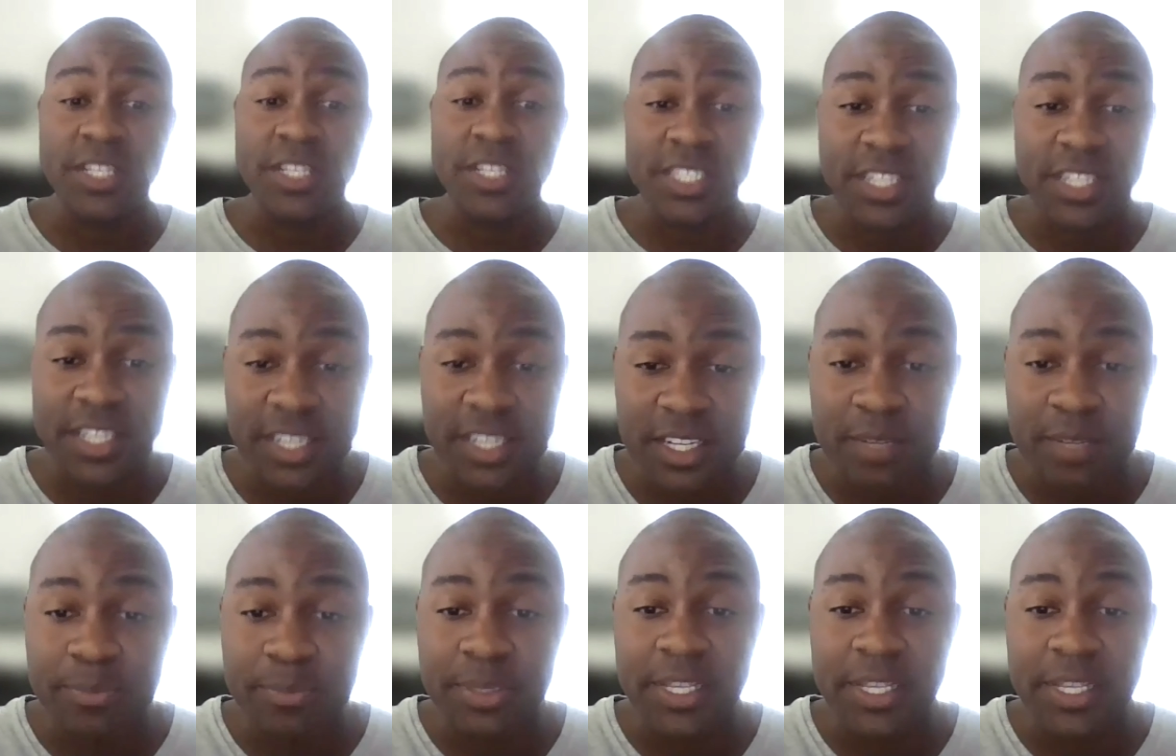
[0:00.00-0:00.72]
wasn't
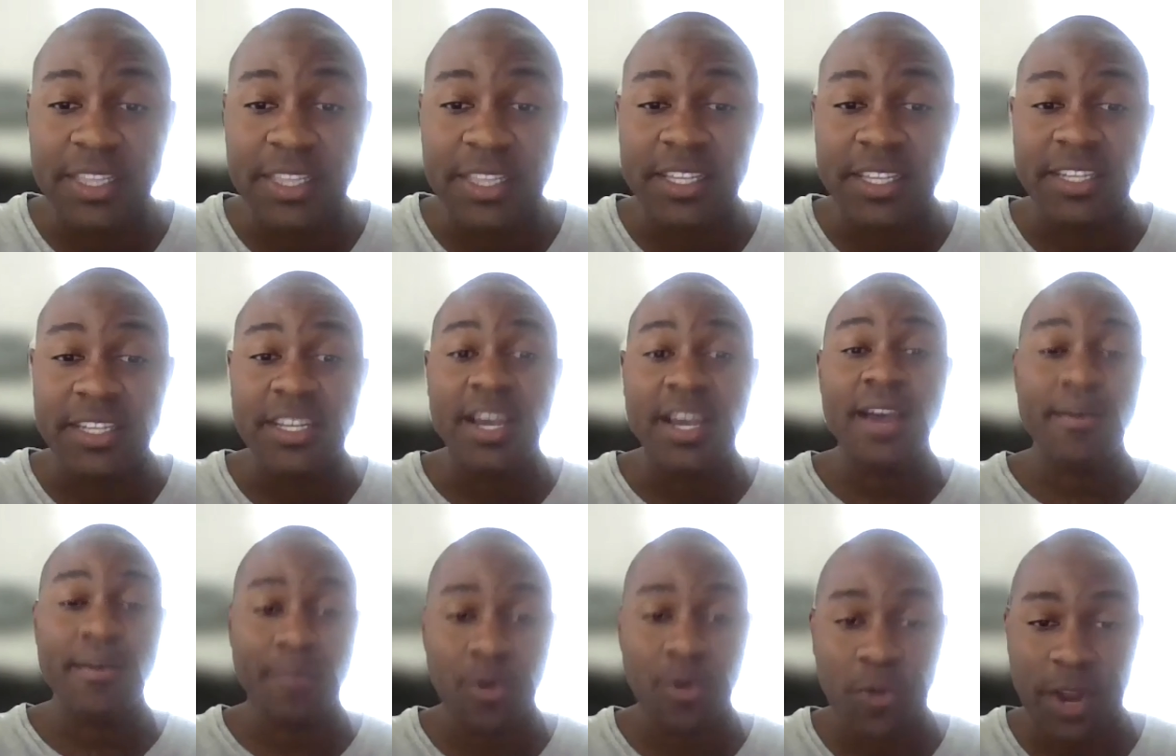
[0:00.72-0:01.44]
completely
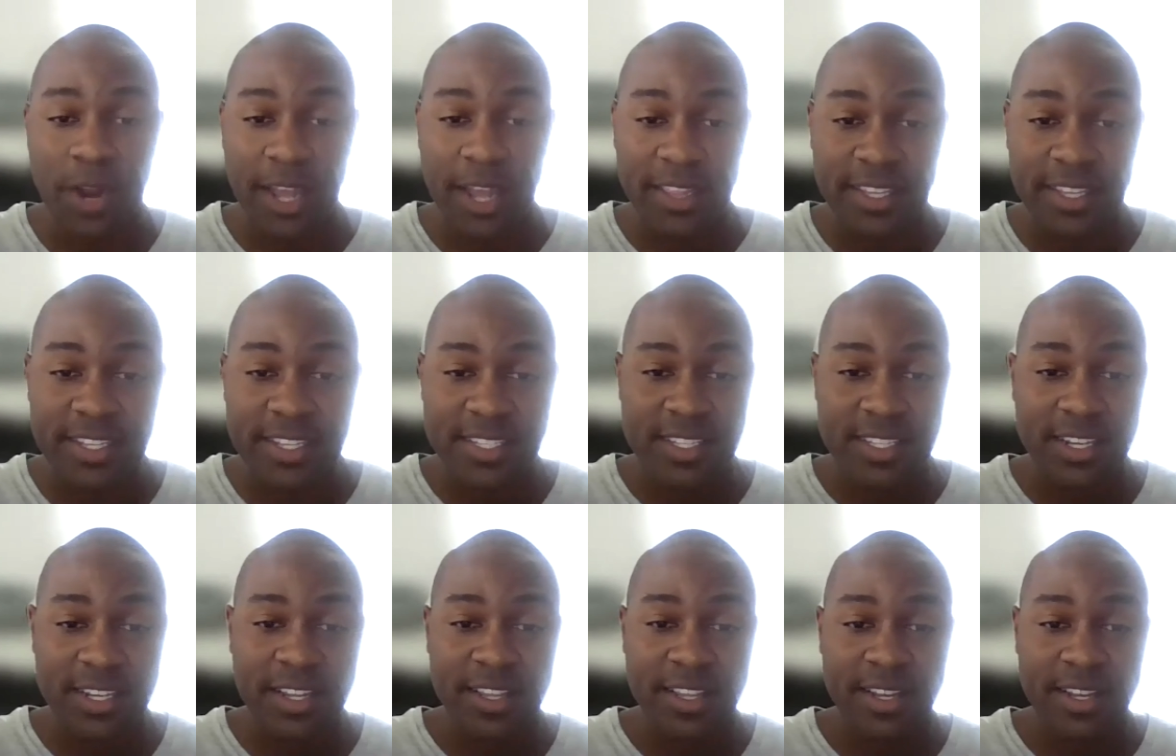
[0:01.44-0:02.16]
done. But when I
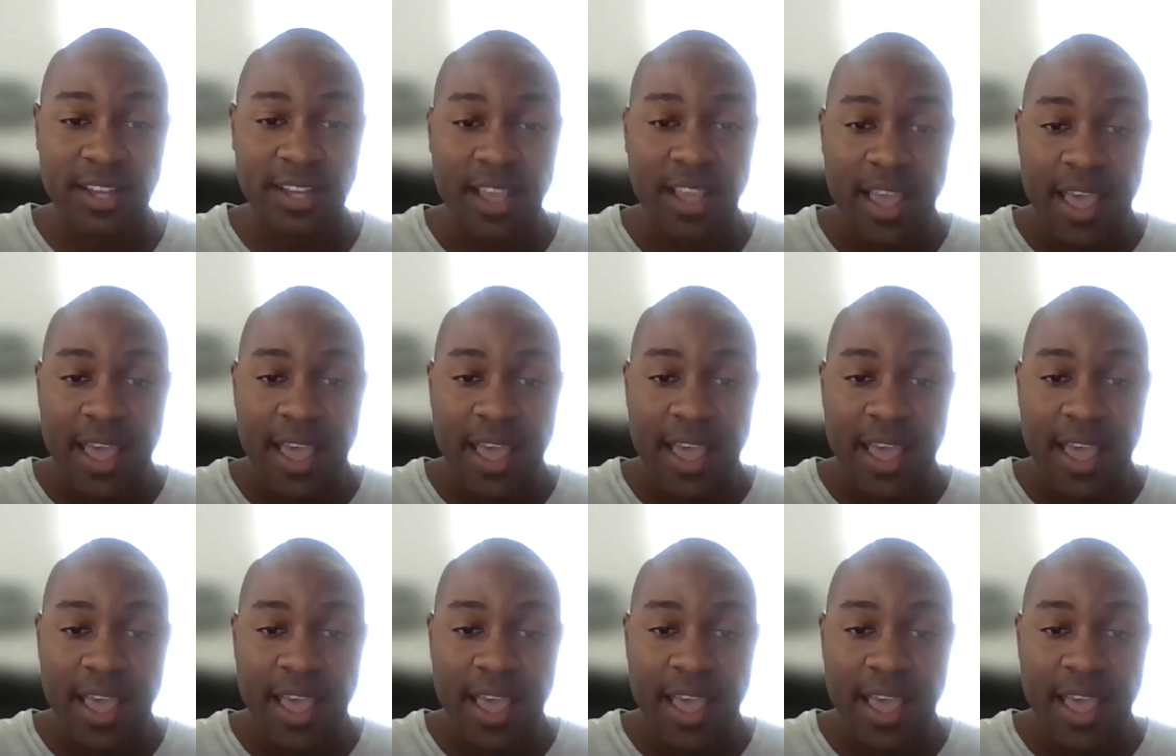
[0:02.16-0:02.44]
listed it,